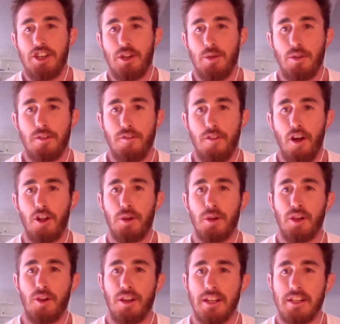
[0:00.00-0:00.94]
was
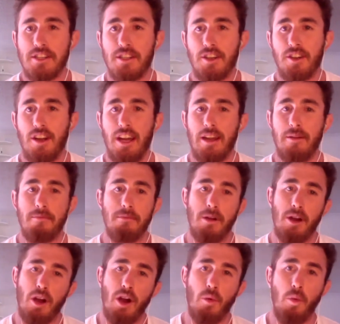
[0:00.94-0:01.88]
following you on Instagram
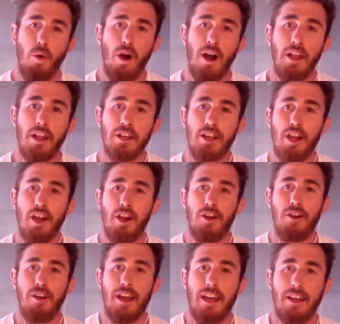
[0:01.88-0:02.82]
a while
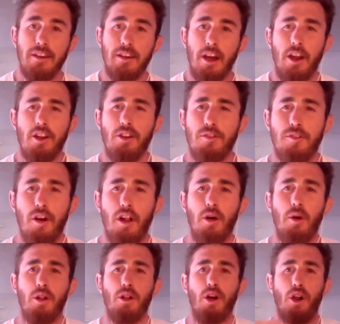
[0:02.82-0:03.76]
ago, and I don't
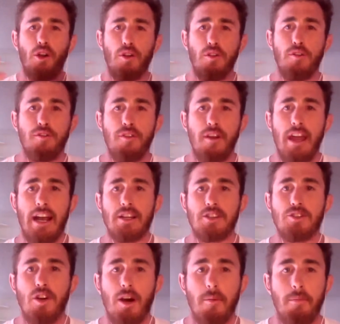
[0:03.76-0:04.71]
follow a lot of
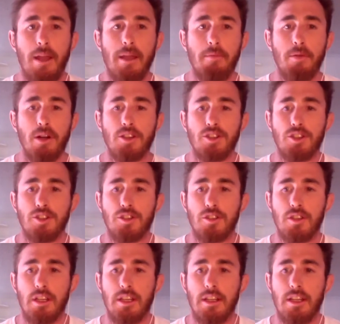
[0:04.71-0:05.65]
outside people.
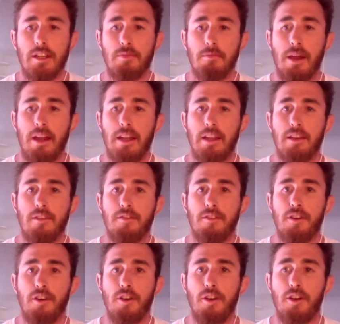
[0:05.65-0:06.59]
It's mainly
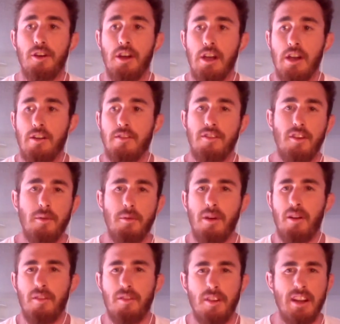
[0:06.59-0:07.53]
for
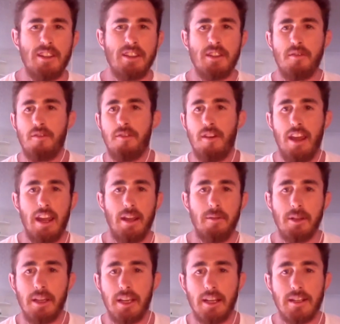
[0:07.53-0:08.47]
my friends and
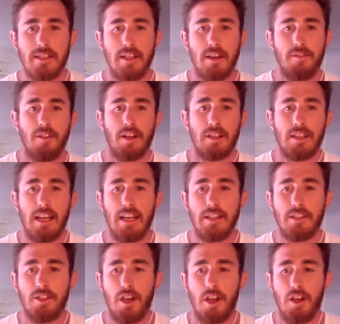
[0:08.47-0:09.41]
family and stuff like
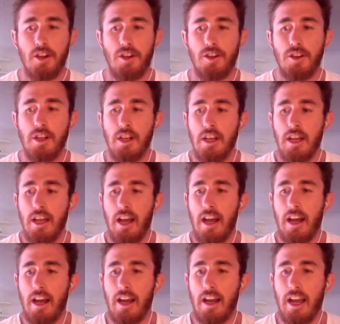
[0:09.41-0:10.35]
that. So,
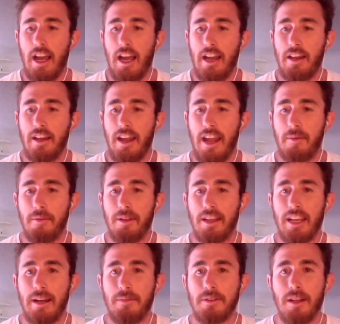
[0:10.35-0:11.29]
and Emily
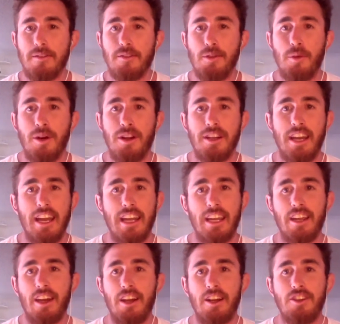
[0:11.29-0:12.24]
comes up to me one day
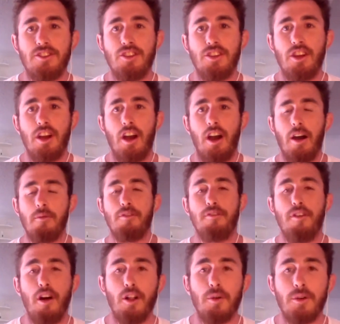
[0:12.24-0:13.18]
and goes, "I'm
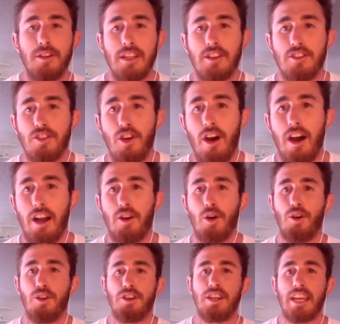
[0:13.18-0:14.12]
following this guy
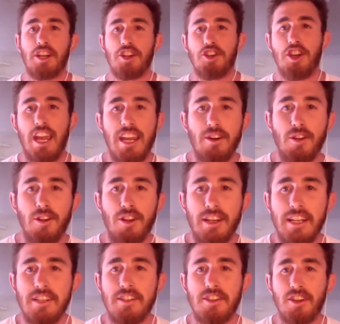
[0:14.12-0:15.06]
called Nick Cheadle on
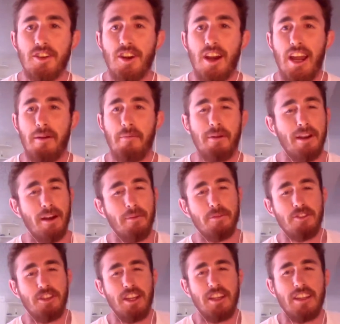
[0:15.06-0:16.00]
Instagram," and I'm
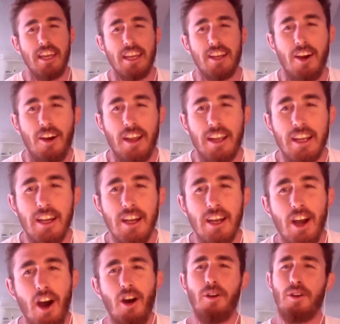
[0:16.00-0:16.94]
sitting there going,
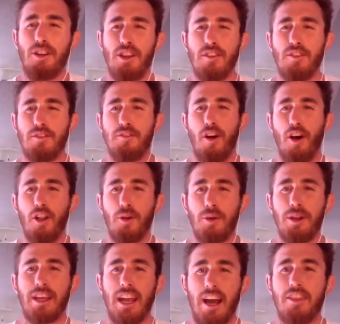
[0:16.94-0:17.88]
hold it, you're
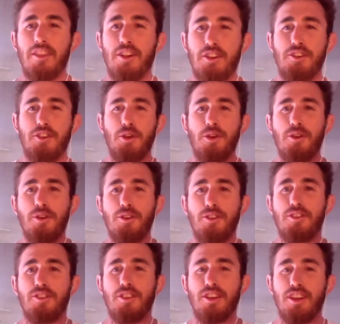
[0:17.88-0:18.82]
following other
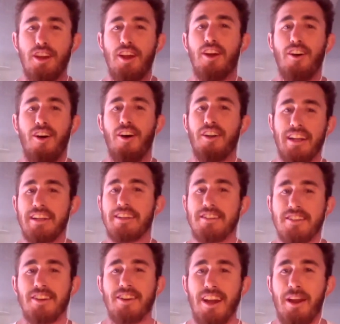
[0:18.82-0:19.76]
dudes, on
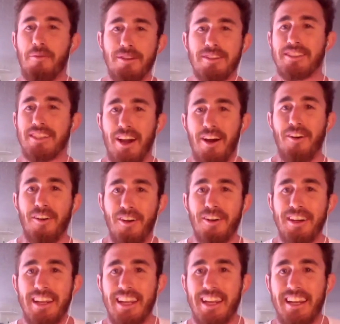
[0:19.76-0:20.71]
Instagram. What's going
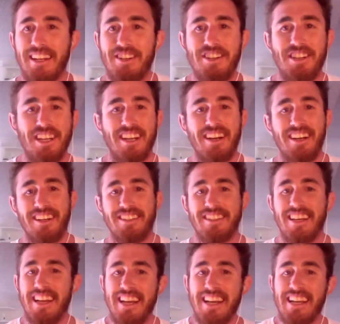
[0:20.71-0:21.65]
on here? And she goes,
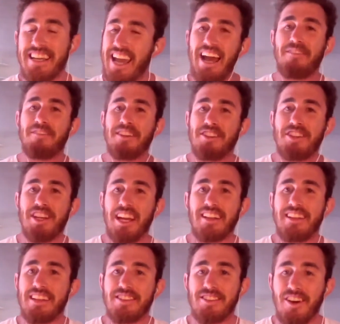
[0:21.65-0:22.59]
you have to check
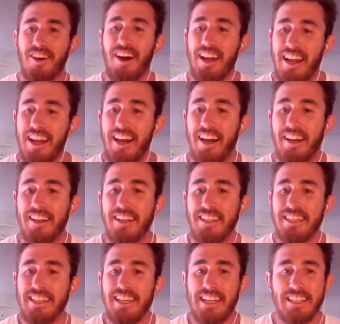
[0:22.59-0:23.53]
this guy out.
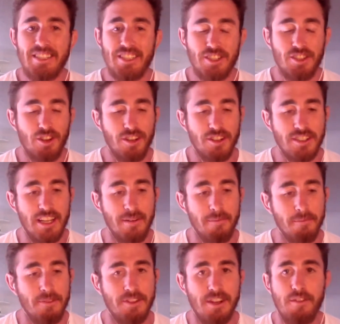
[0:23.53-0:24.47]
He's just got
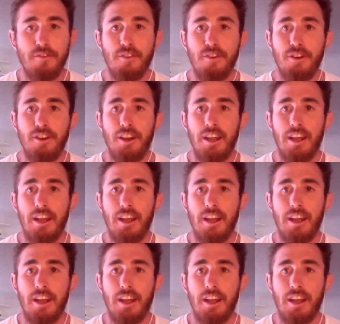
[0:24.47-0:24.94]
something different